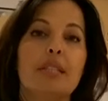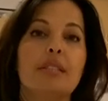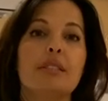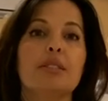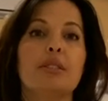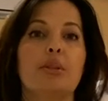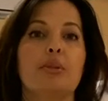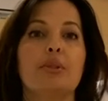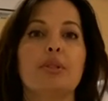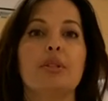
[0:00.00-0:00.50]

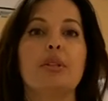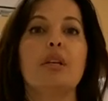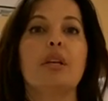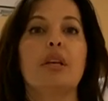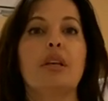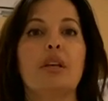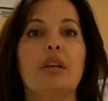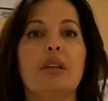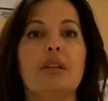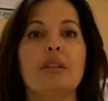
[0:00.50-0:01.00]
So
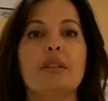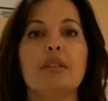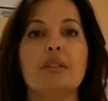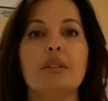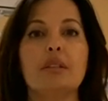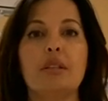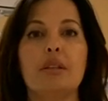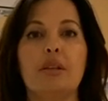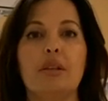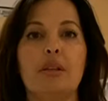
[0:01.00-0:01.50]

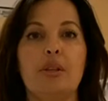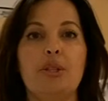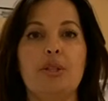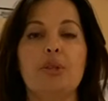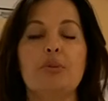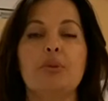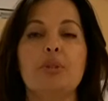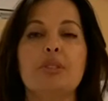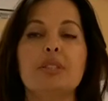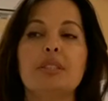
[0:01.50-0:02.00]
you
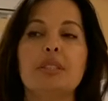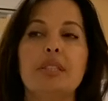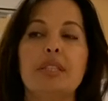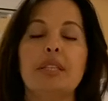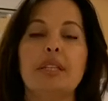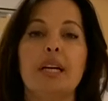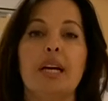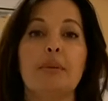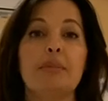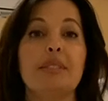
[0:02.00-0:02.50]
will
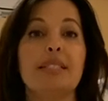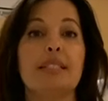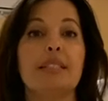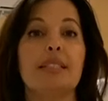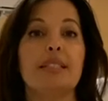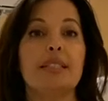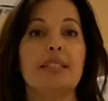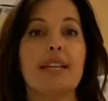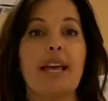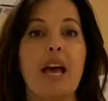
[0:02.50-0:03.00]
see
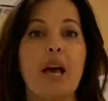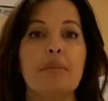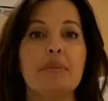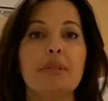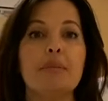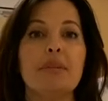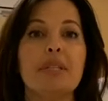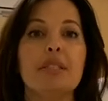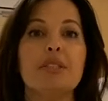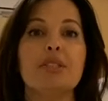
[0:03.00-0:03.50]
distended
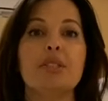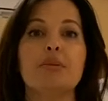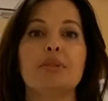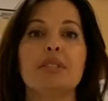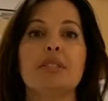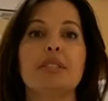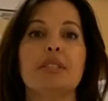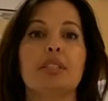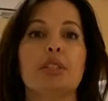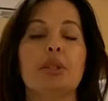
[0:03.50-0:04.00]
abdomen, you will
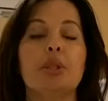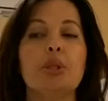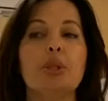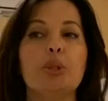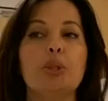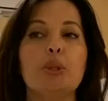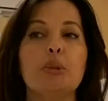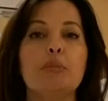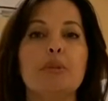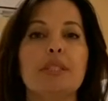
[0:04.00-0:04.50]
see
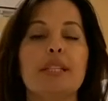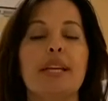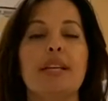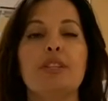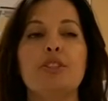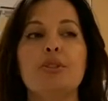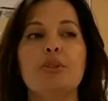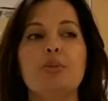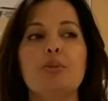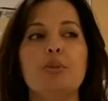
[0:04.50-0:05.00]
loops,
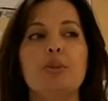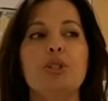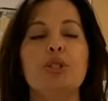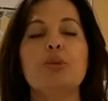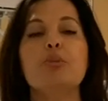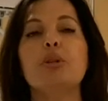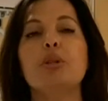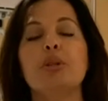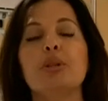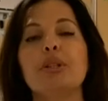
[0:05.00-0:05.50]
and you
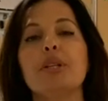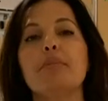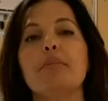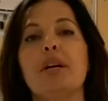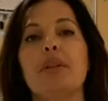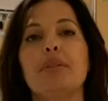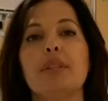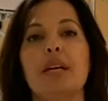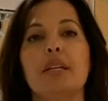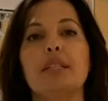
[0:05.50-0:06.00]
will learn
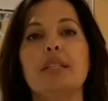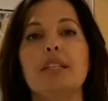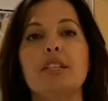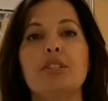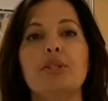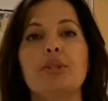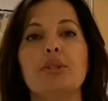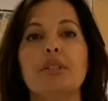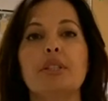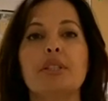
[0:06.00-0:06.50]
about that
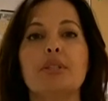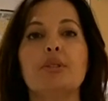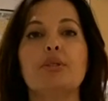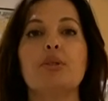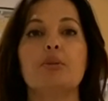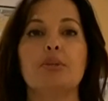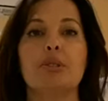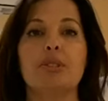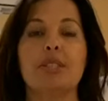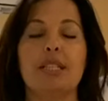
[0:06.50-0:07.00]
in your
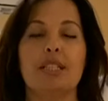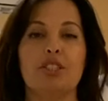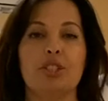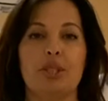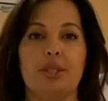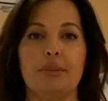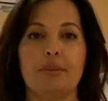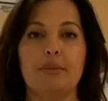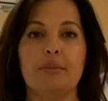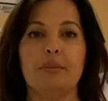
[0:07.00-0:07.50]
clinical
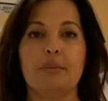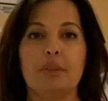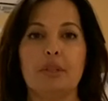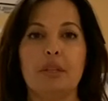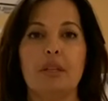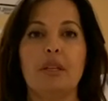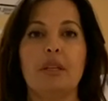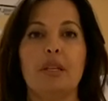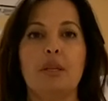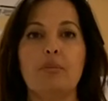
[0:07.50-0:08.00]
rotation
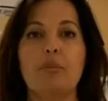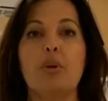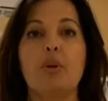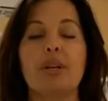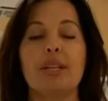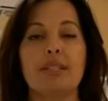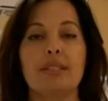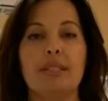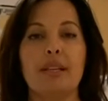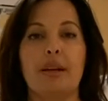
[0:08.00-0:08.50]
more
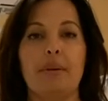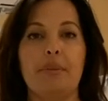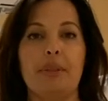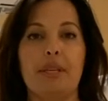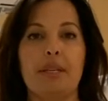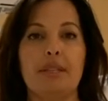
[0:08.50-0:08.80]
in depth.